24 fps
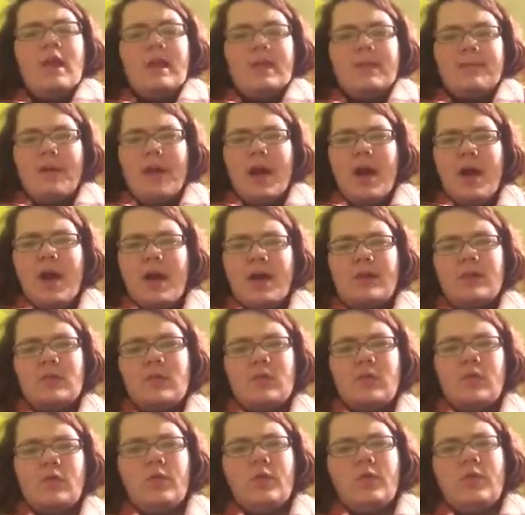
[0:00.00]
In my high
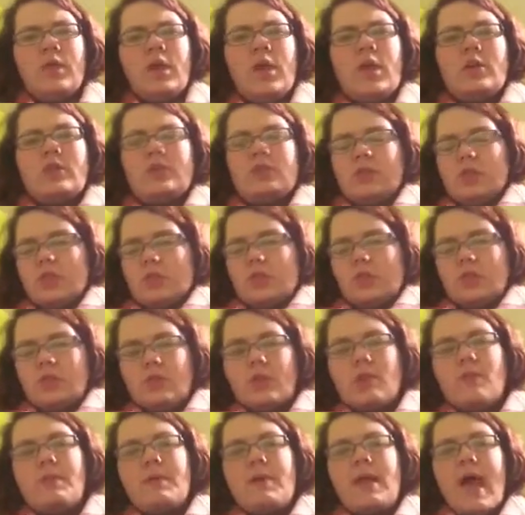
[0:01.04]
school, students
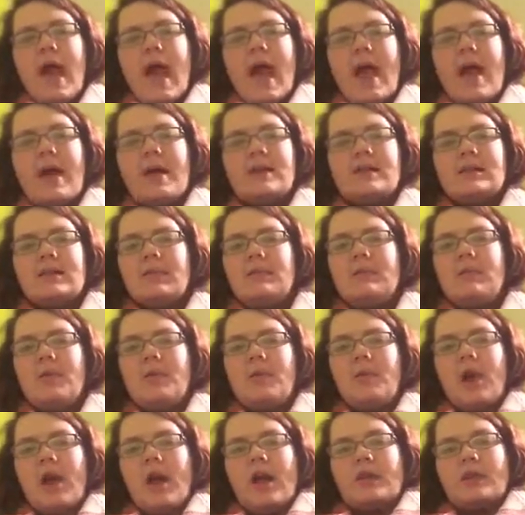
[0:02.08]
won't be asked to
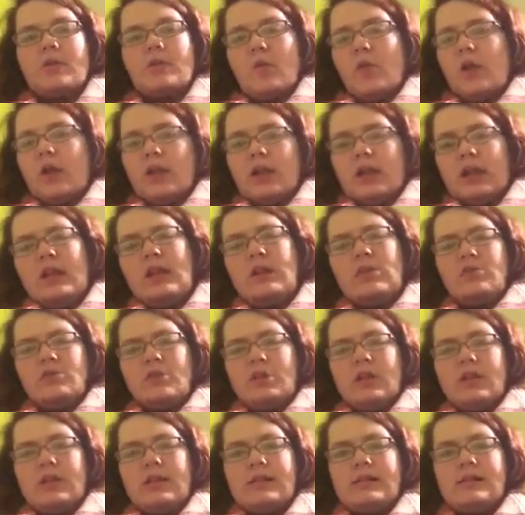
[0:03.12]
memorize what an
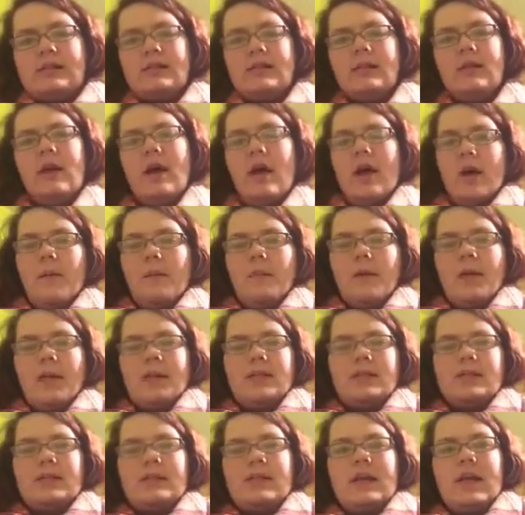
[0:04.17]
integer is, but
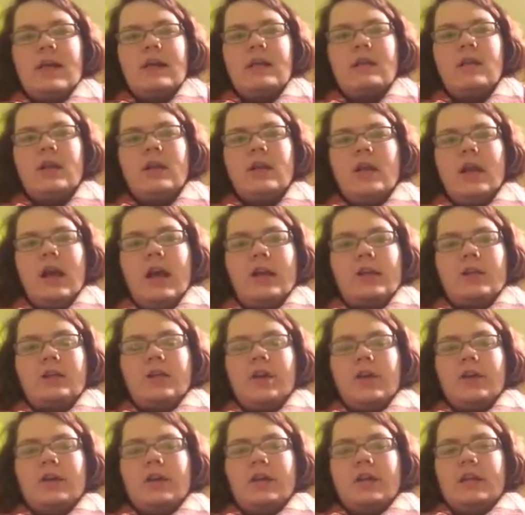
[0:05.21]
instead learn how to
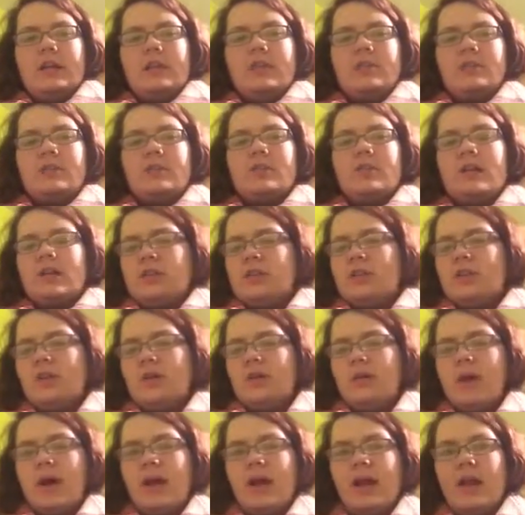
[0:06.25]
turn integers into
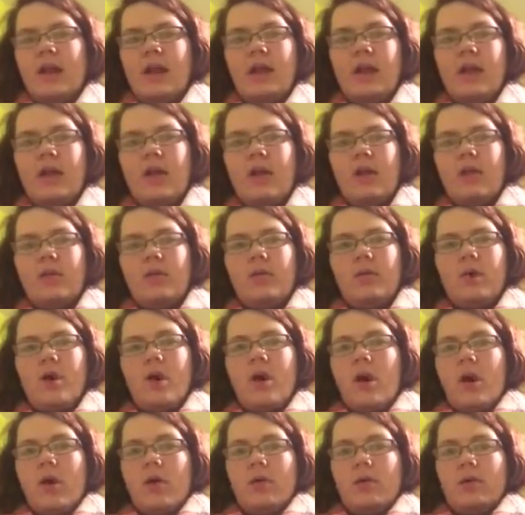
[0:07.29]
a binary code,
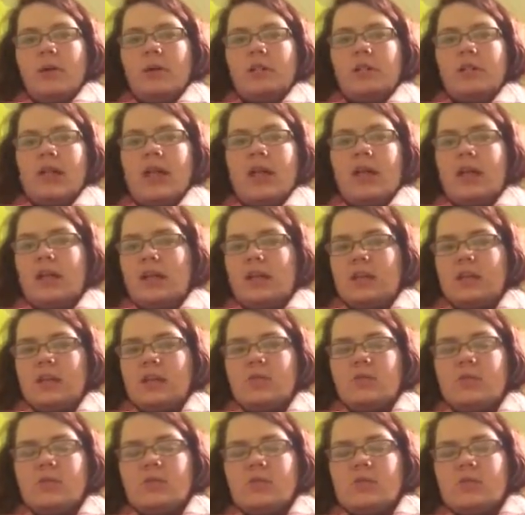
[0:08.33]
which they can
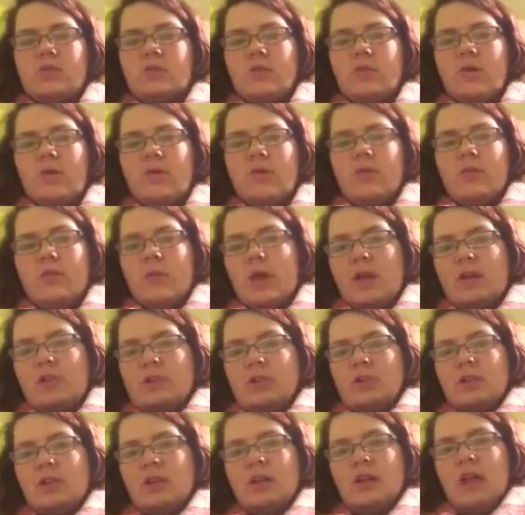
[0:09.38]
use to store
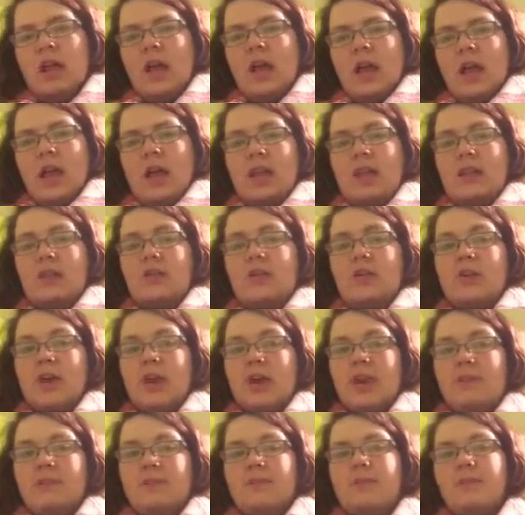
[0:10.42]
information in their
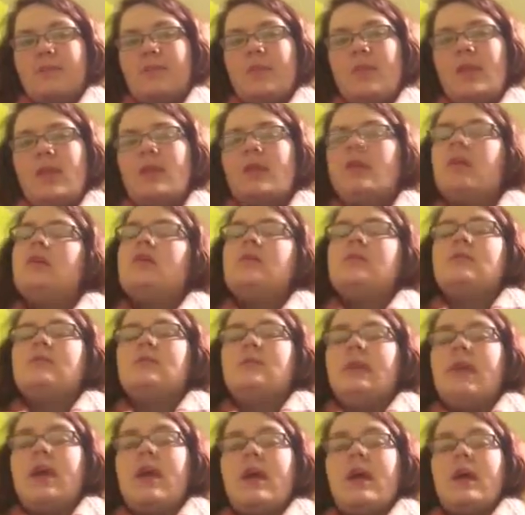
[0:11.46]
game. So
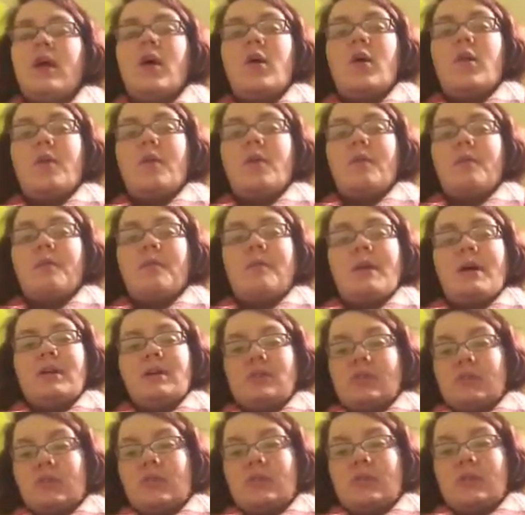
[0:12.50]
now my
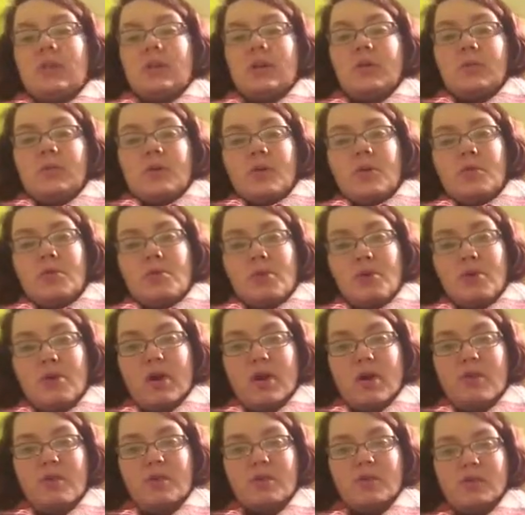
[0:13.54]
students are computer
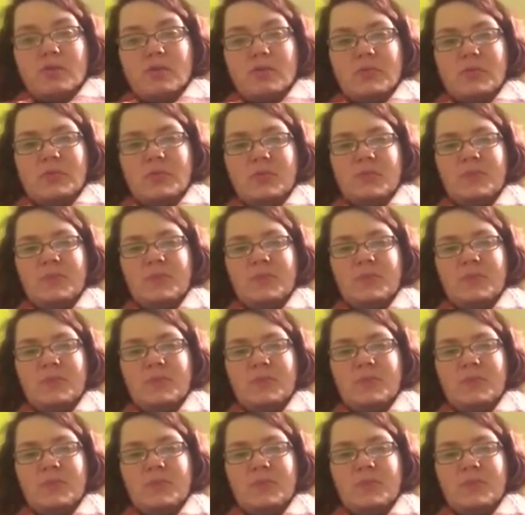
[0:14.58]
programmers.